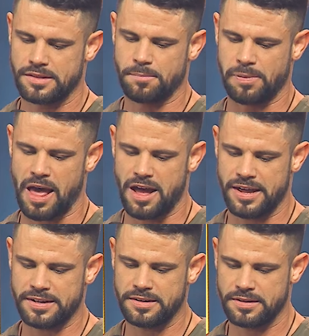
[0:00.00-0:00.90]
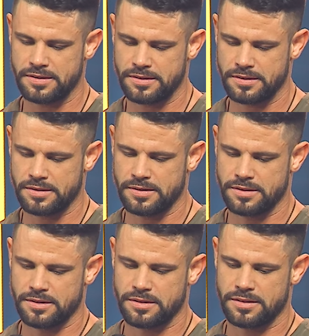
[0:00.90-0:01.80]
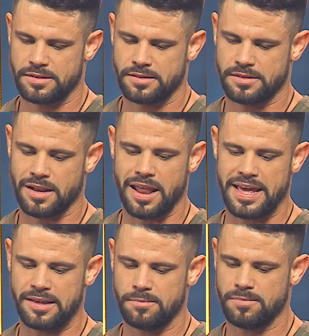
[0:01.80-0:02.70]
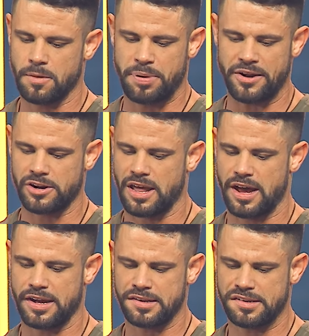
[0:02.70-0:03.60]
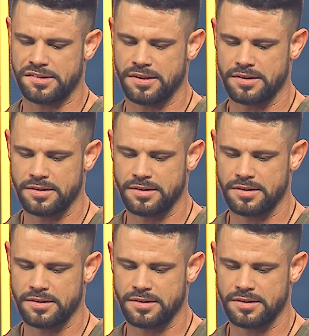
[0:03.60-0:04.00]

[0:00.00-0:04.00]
The blind, the lame, the paralyzed,